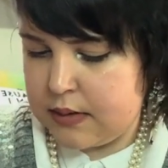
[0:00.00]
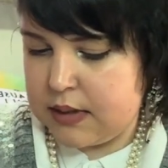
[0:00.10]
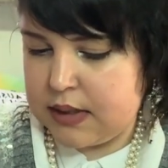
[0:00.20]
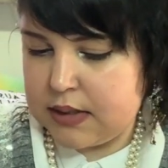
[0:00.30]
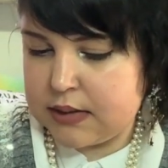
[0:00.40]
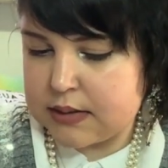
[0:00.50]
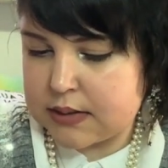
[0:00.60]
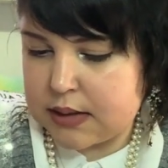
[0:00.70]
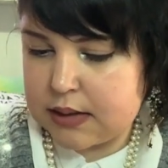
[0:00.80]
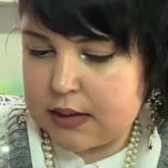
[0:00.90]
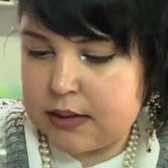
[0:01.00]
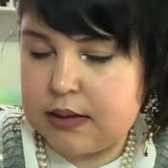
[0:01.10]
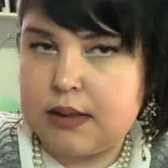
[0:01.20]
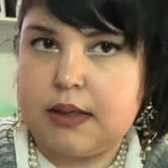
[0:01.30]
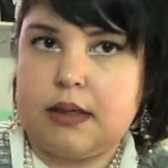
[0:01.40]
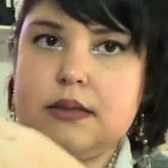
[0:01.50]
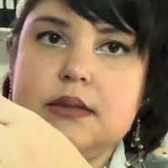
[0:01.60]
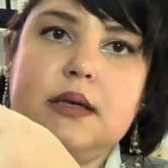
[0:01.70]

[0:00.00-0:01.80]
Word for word: the inside has